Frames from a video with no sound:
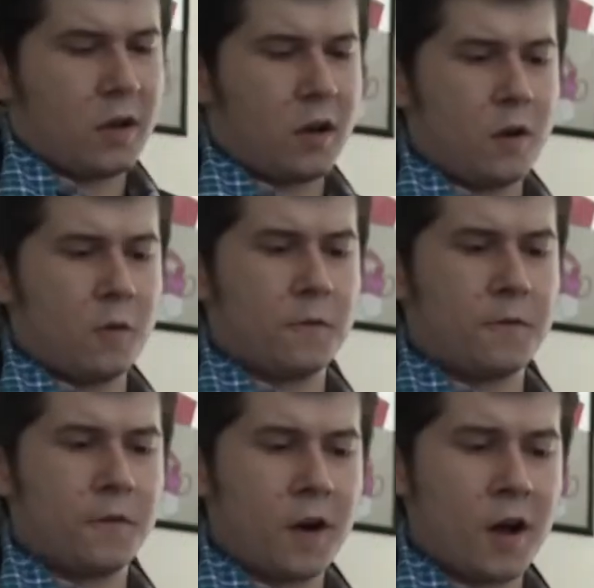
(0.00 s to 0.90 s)
Oh,
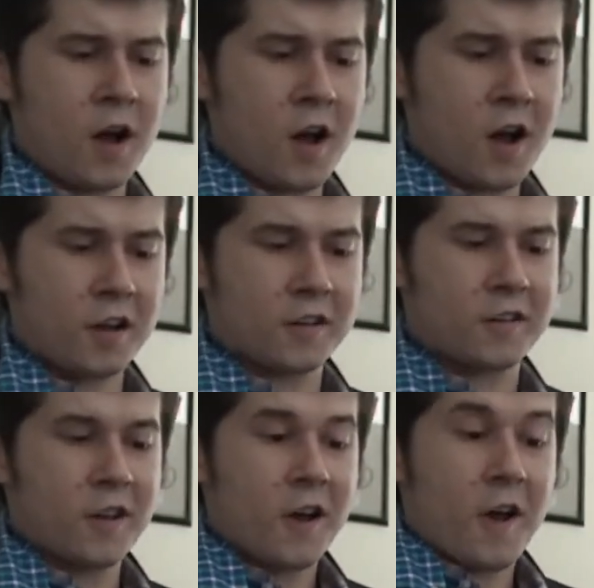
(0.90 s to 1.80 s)

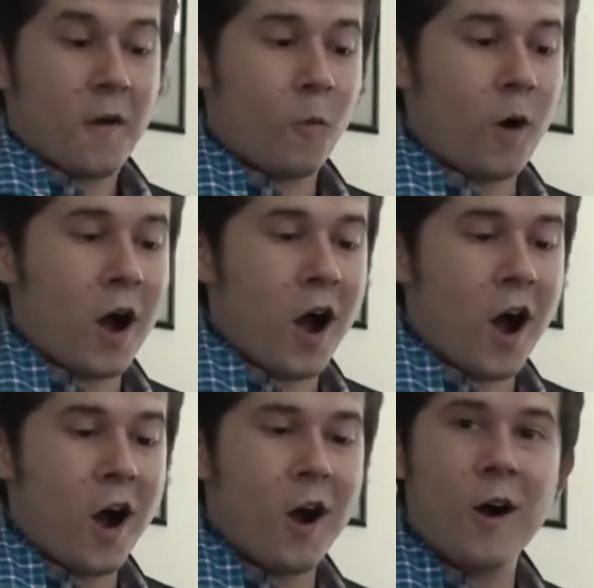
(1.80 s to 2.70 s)
fuck!
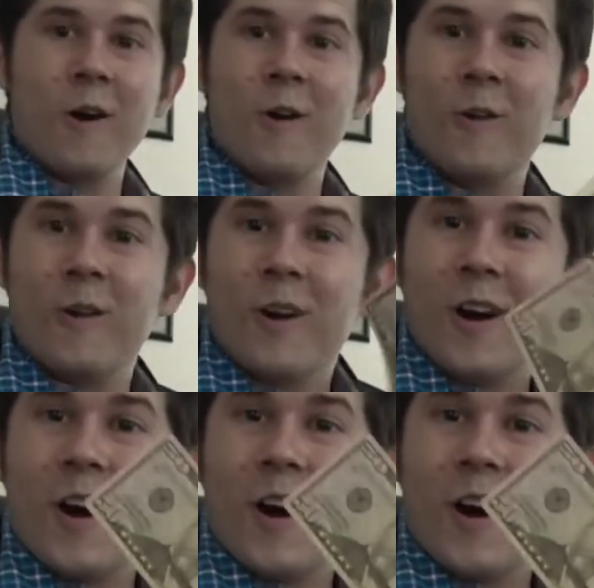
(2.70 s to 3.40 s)
Whoa!